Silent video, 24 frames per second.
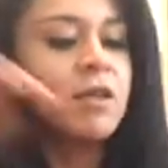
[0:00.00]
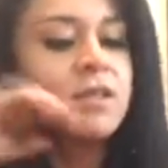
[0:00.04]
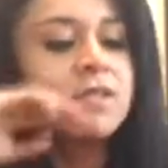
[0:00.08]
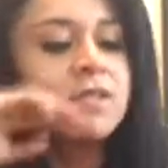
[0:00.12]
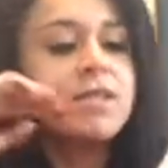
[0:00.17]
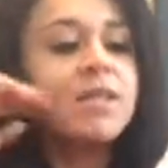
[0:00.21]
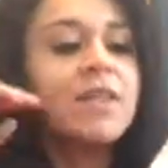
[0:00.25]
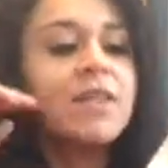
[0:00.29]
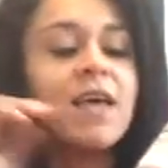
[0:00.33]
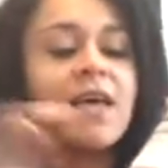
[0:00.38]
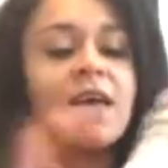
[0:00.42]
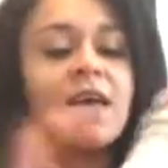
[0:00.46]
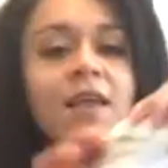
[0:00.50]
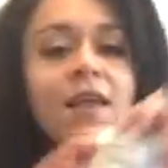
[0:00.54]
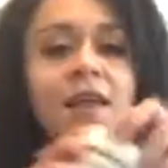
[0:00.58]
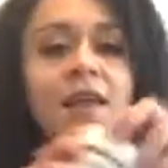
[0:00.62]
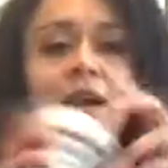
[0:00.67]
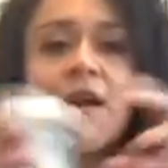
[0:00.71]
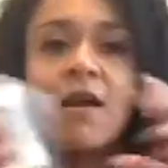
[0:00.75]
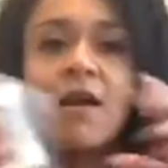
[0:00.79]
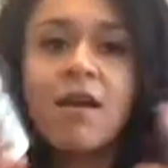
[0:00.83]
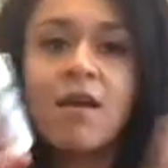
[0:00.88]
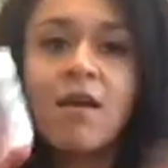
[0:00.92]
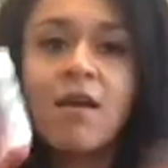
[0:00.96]
So then,
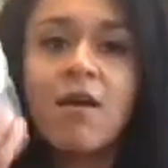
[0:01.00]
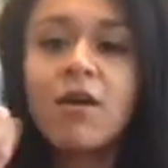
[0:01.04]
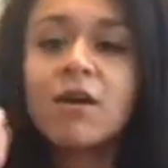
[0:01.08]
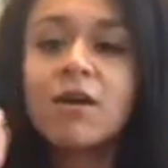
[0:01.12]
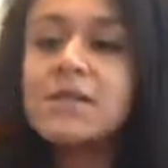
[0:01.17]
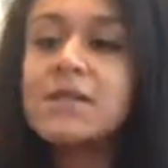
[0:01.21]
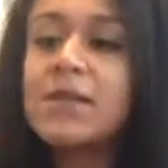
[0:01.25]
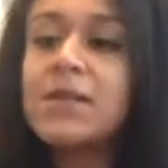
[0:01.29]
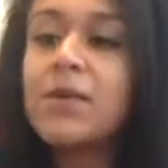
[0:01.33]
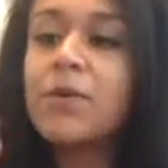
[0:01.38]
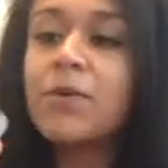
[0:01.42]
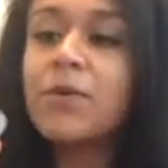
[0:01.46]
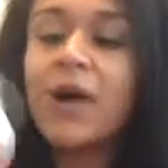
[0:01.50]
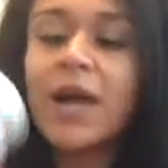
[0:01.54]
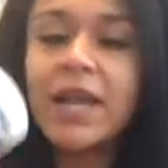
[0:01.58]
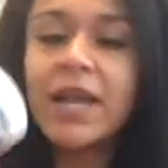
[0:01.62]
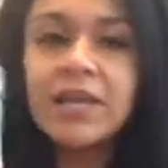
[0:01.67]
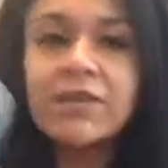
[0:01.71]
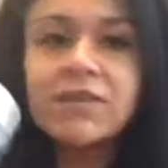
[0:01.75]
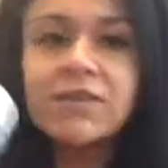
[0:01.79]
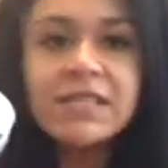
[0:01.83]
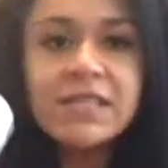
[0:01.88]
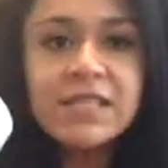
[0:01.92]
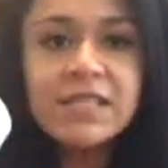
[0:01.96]
also, I
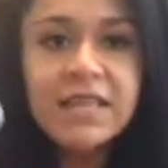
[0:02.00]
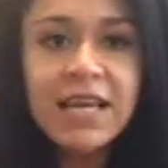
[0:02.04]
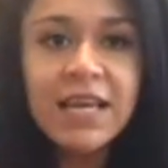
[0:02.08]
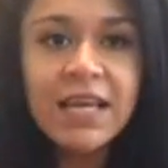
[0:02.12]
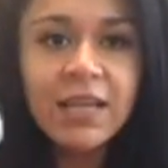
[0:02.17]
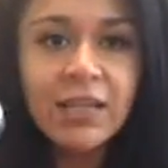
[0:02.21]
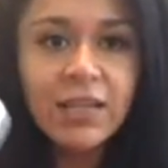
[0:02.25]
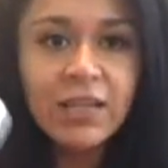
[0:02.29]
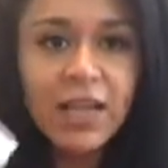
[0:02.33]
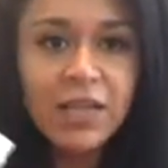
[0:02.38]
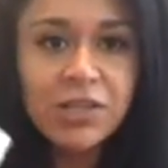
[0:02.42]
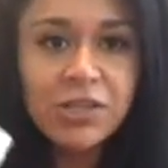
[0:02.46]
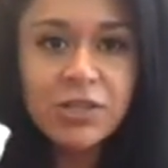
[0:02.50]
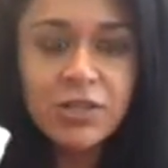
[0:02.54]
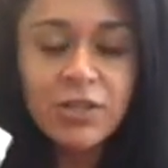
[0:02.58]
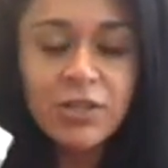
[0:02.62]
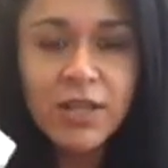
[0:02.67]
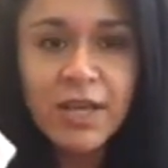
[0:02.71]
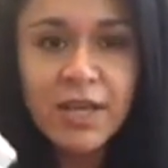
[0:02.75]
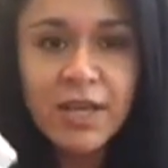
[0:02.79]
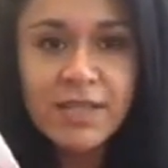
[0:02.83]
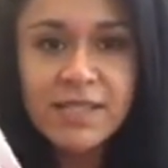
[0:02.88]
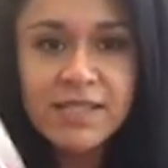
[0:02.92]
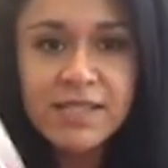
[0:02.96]
used to take
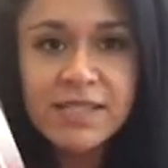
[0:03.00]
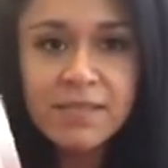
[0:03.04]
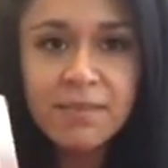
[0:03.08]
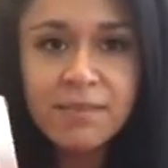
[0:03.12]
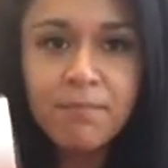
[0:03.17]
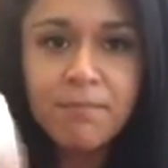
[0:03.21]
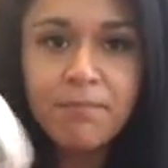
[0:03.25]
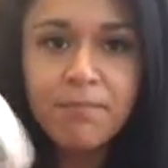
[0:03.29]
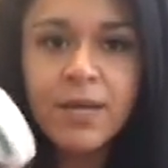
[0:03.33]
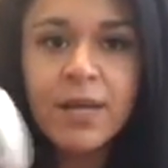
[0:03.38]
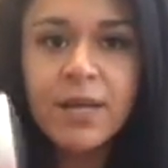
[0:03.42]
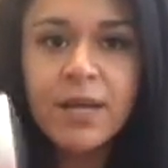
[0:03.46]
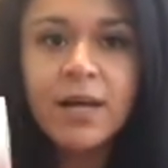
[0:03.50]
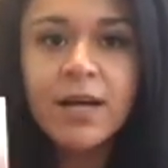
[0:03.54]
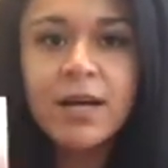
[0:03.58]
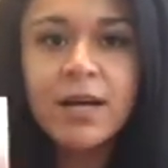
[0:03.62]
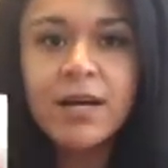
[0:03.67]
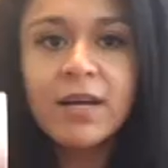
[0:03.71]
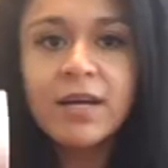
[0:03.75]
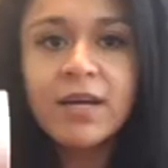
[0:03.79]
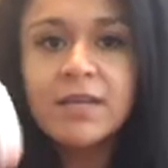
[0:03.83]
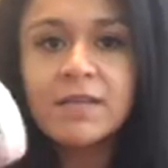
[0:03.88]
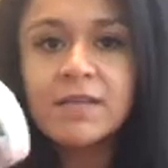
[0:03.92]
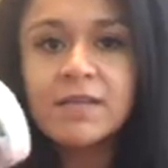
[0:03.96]
electrolytes
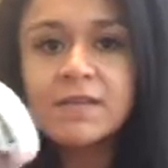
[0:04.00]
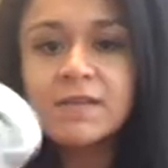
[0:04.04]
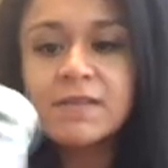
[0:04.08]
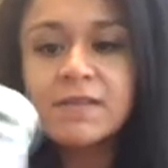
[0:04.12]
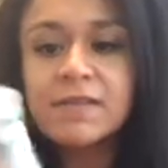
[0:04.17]
because